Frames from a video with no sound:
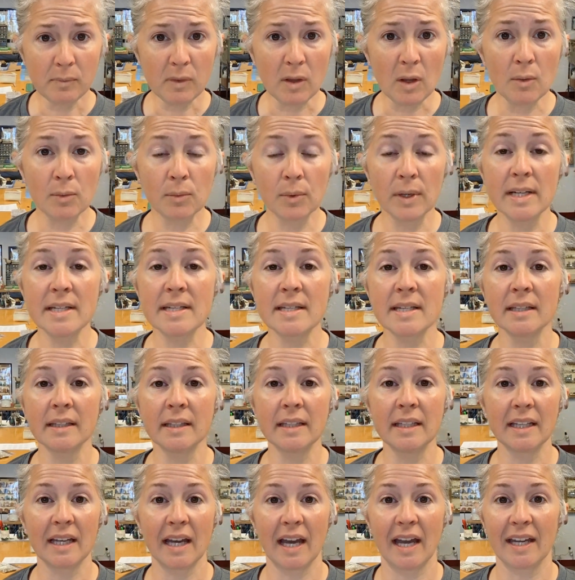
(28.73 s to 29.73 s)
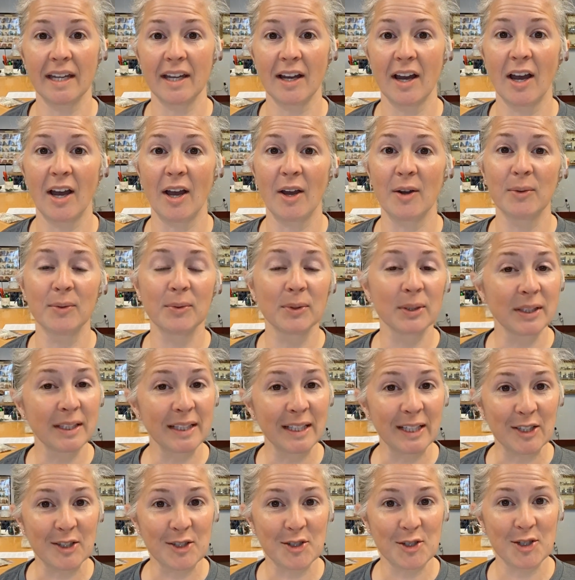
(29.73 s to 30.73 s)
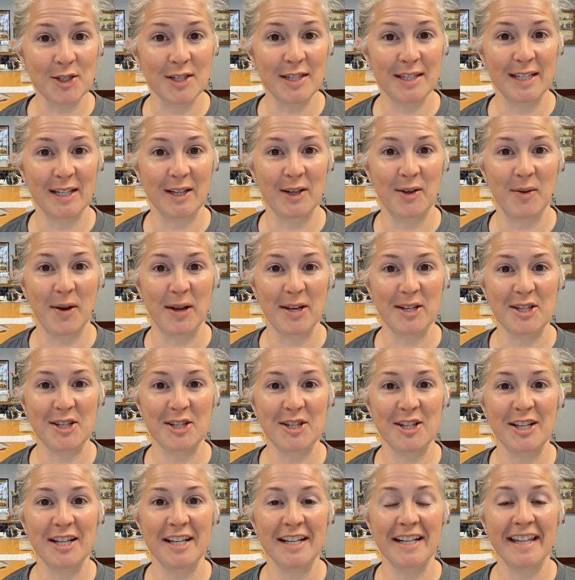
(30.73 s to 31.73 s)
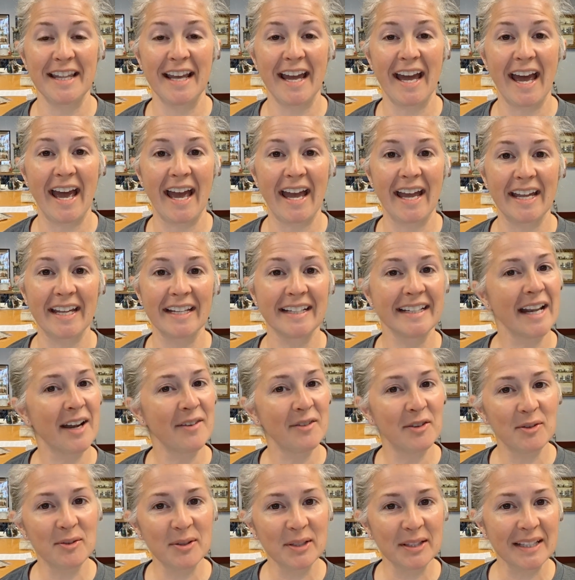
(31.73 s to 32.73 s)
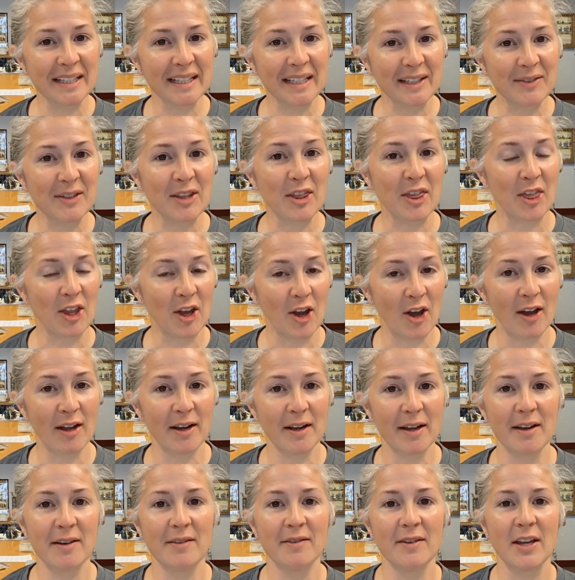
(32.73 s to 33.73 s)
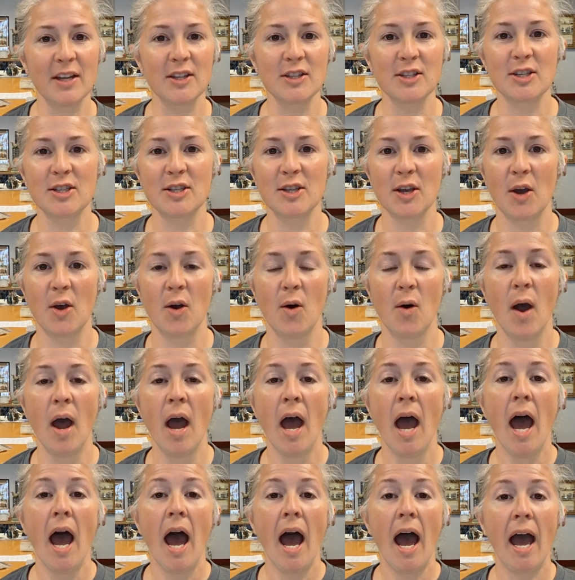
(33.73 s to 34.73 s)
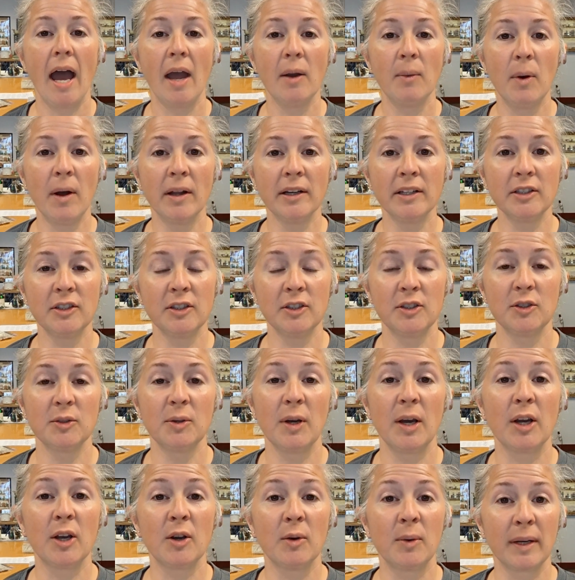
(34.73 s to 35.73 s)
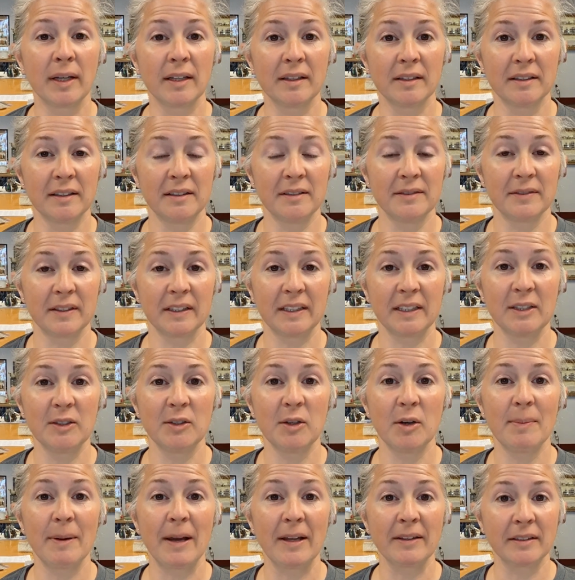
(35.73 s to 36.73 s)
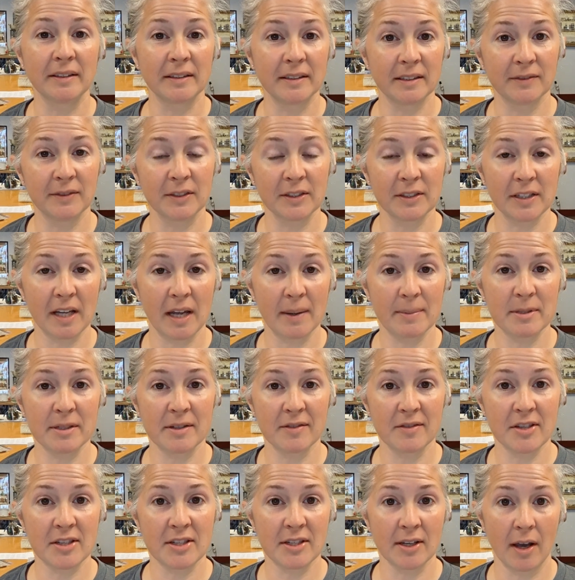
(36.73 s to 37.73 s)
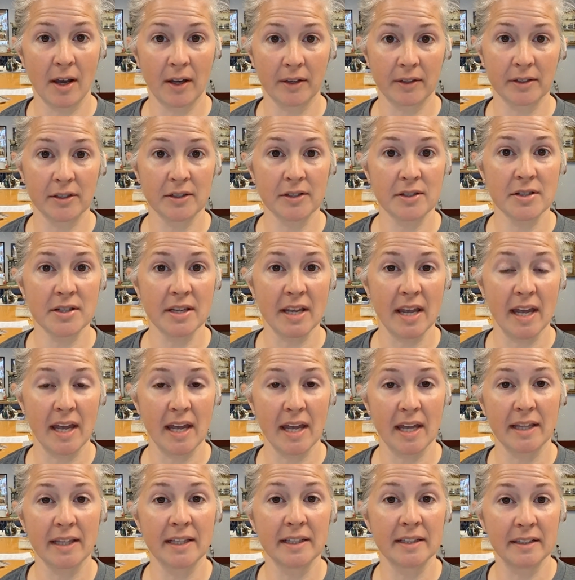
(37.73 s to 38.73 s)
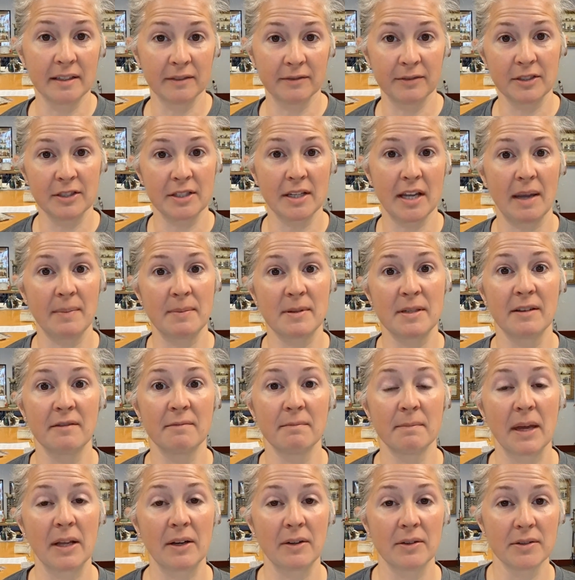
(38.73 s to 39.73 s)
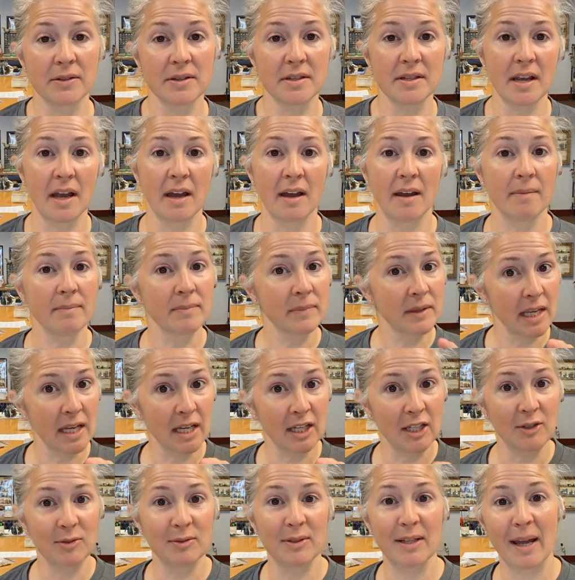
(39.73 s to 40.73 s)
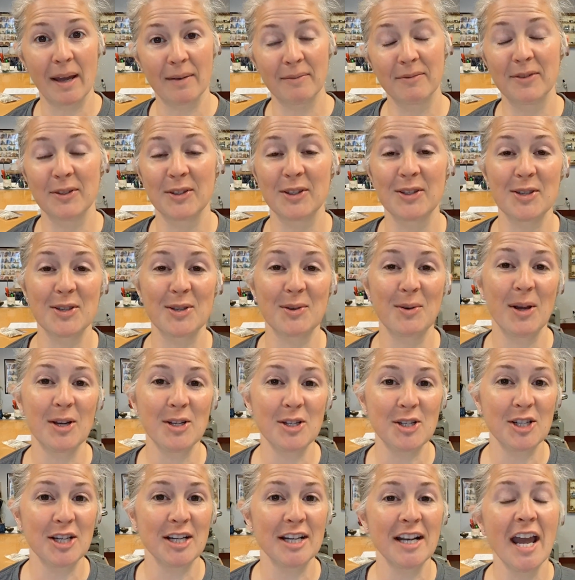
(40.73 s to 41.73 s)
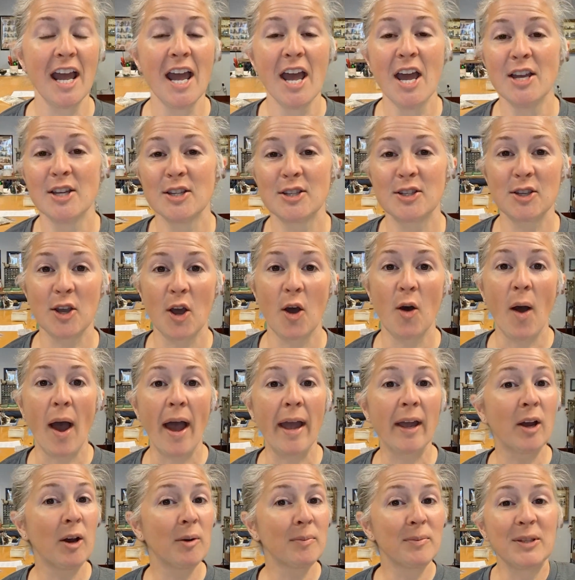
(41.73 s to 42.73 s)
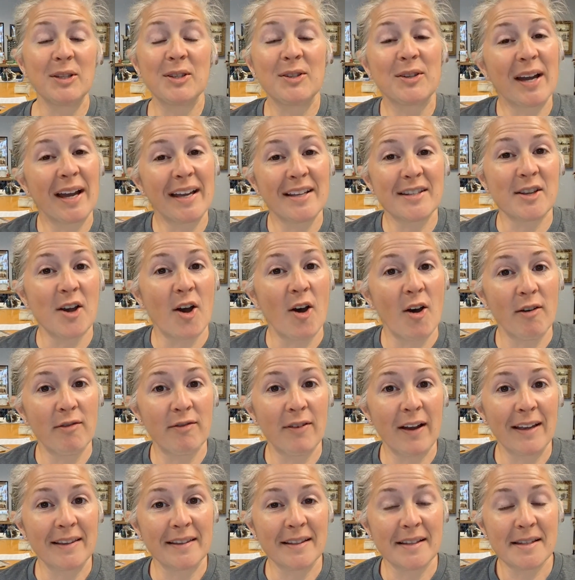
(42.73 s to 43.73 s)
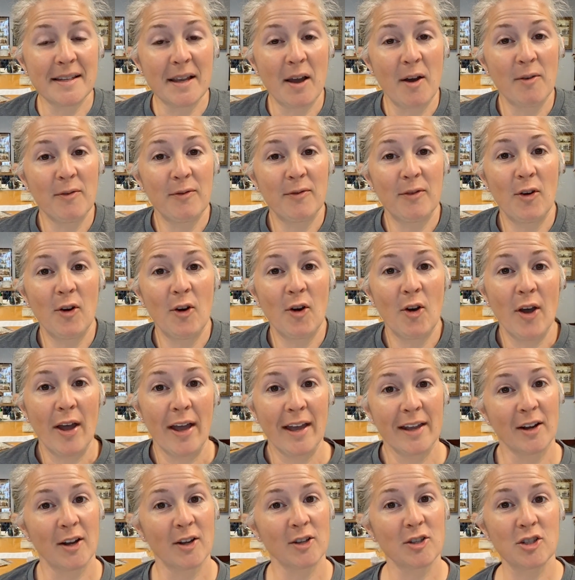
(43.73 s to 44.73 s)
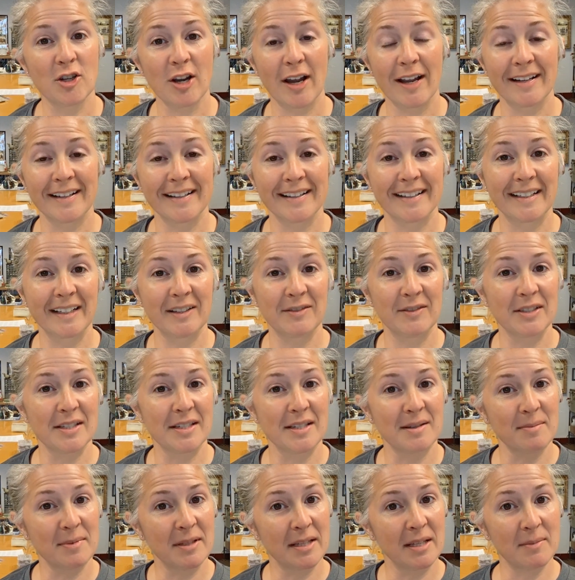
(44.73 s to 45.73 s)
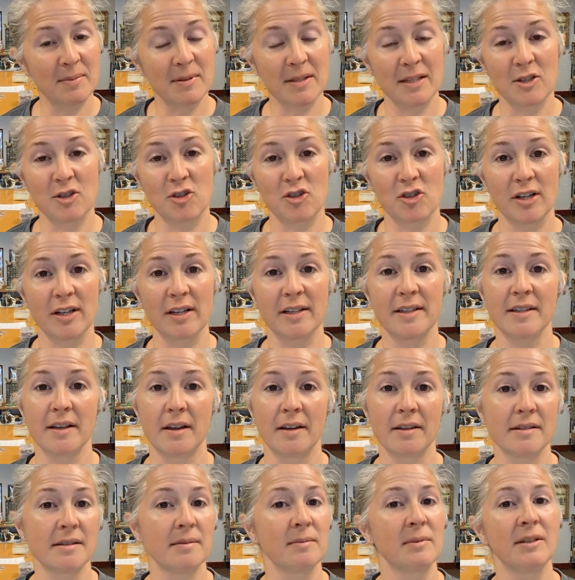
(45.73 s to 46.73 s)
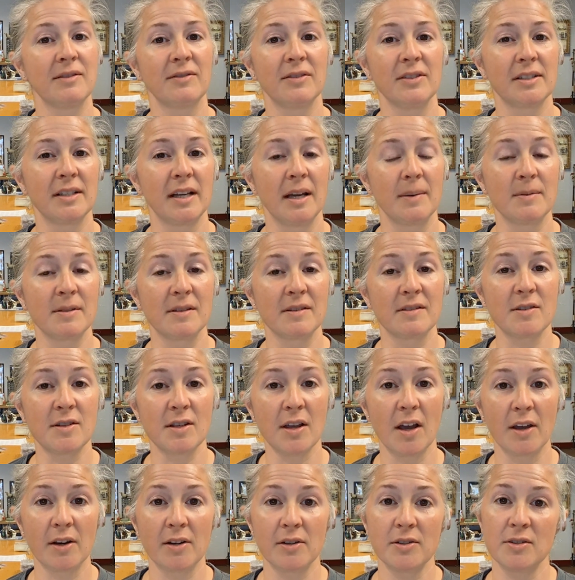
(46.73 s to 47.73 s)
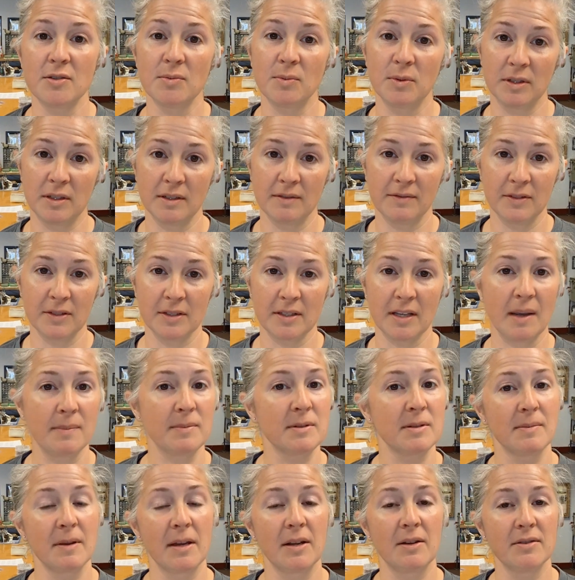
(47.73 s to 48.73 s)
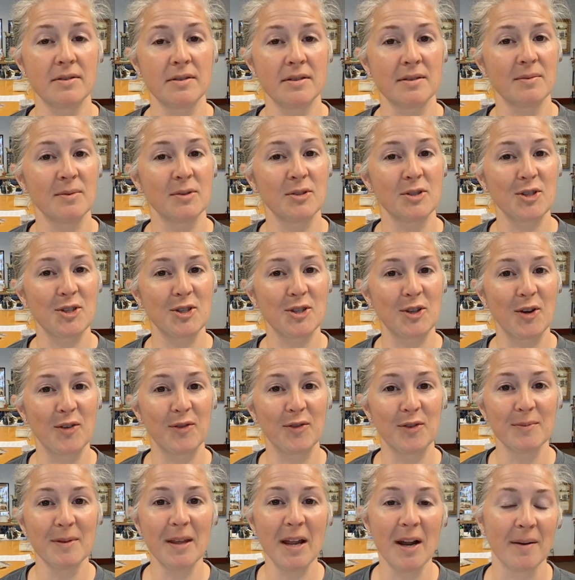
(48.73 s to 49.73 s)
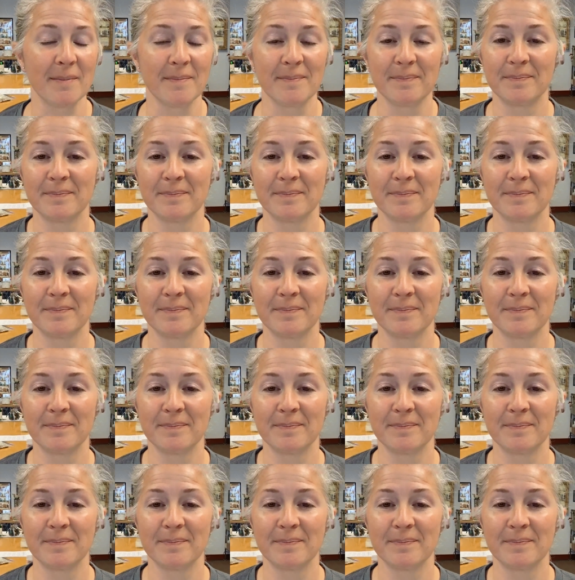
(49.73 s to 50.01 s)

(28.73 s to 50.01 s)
Recently, I got a really interesting question that I never really even thought of, and so I wanted to do a quick little video about the different types of solders and the different types of metals. Thank you, Deb, for this question. So I hope that you guys all find this helpful, and I'll try to give you some tips and tricks on some different types of solders with different types of metals, and we'll just go from there.